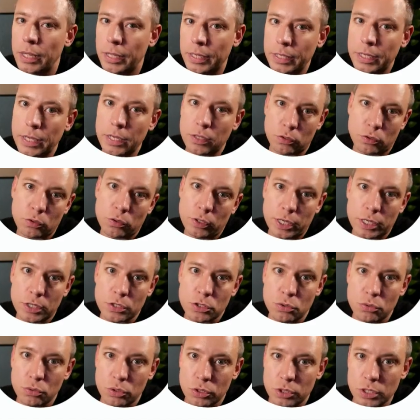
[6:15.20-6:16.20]
that connects
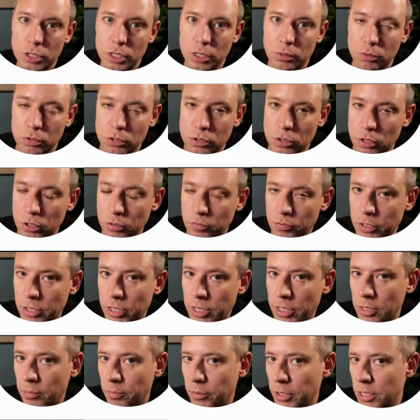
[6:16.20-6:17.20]
to a SQL Server
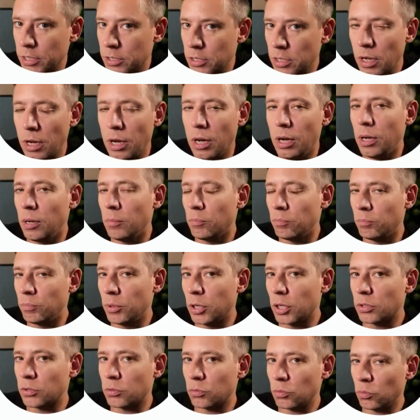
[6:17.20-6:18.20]
database.
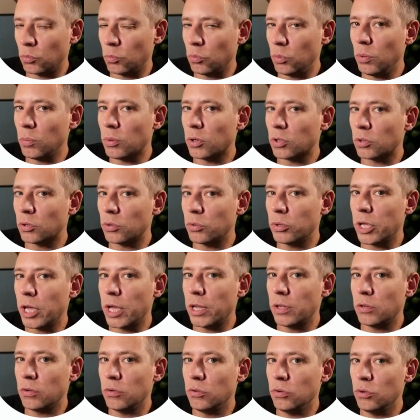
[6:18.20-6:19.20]
But we want to
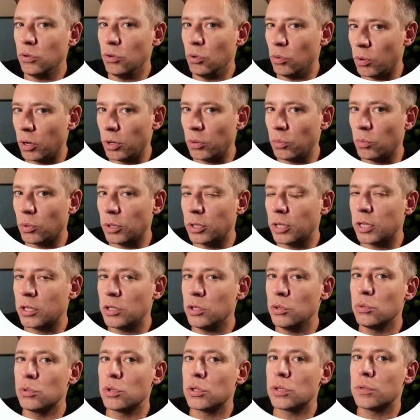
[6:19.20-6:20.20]
create a new one that
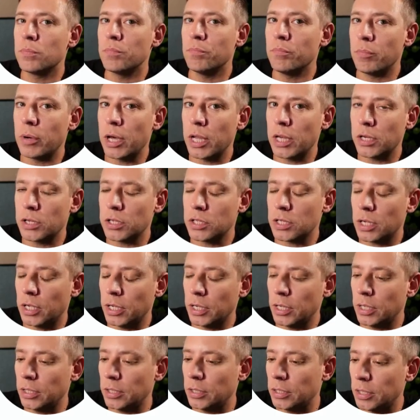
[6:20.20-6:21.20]
uses a managed
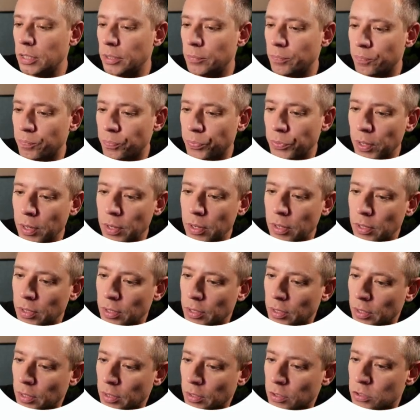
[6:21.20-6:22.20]
identity.
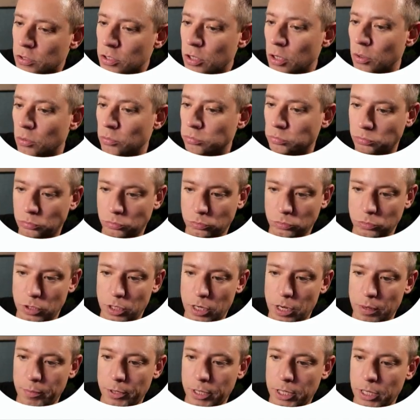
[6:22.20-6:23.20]
So
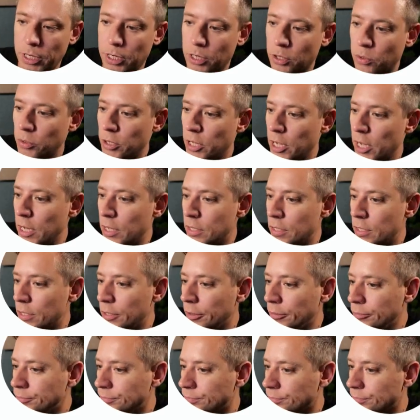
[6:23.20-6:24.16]
let me click Create here.